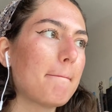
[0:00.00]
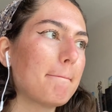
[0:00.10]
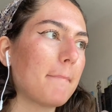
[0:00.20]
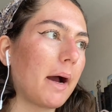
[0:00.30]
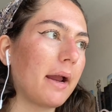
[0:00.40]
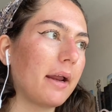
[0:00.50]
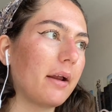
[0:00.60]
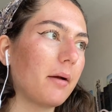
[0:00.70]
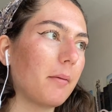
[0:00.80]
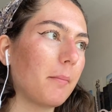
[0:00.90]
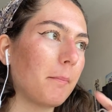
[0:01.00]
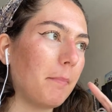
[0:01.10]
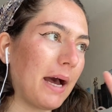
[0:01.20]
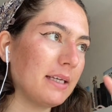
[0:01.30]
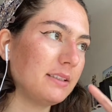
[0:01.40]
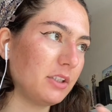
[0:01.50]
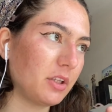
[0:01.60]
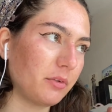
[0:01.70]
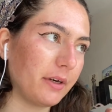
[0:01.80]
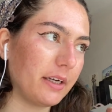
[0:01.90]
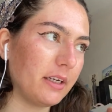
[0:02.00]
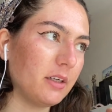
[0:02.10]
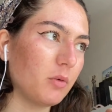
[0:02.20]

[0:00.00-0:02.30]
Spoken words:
my best 3